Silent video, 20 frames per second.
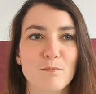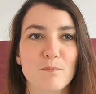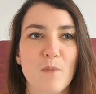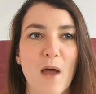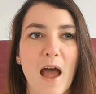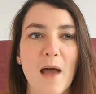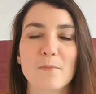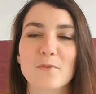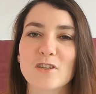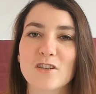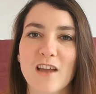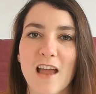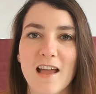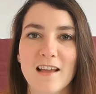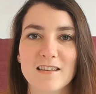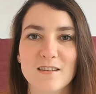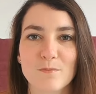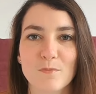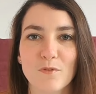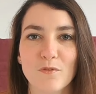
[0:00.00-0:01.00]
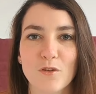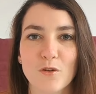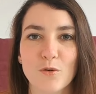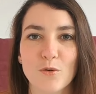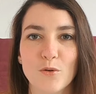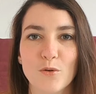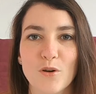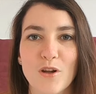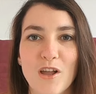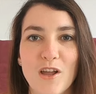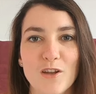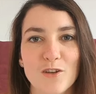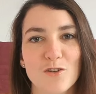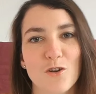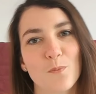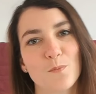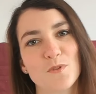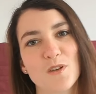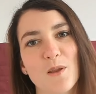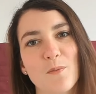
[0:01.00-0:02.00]
perhaps share some of your
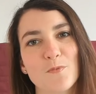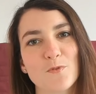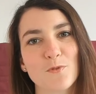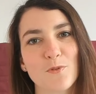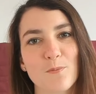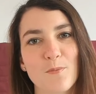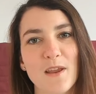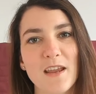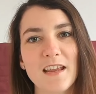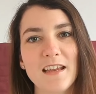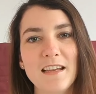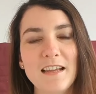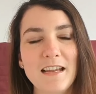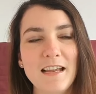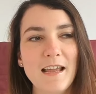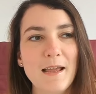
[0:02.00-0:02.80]
top tips with me,